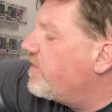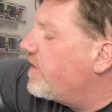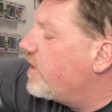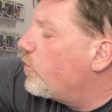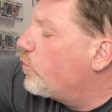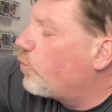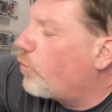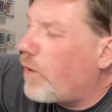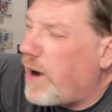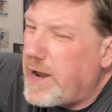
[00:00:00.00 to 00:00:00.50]
the
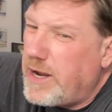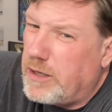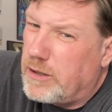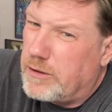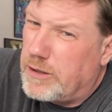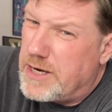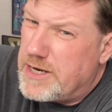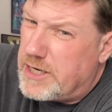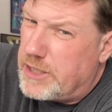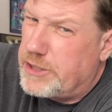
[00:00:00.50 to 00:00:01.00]
regular
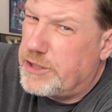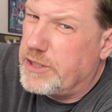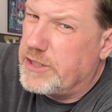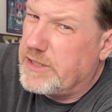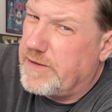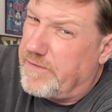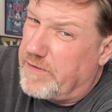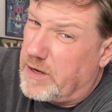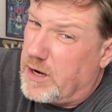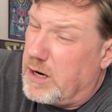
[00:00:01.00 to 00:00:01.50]
editions
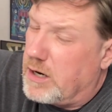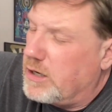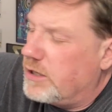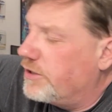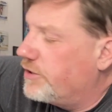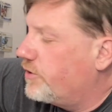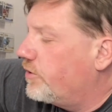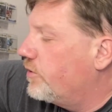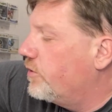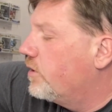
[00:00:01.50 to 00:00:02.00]
of the
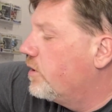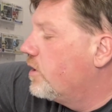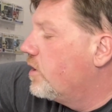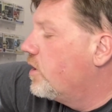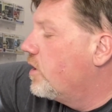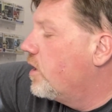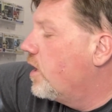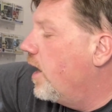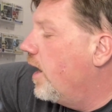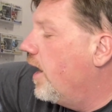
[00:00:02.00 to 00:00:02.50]
cars
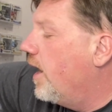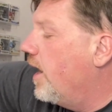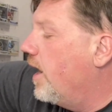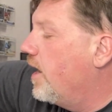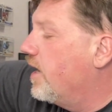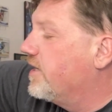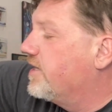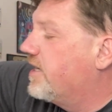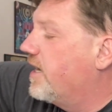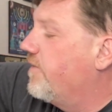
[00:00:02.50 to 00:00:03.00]

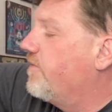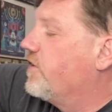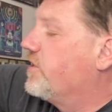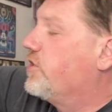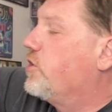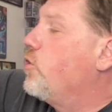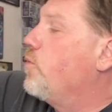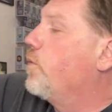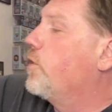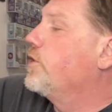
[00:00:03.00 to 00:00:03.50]
instead of the
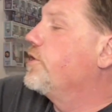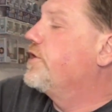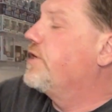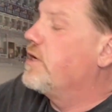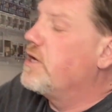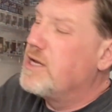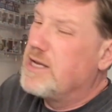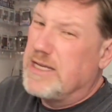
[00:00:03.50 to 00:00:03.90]
Supers.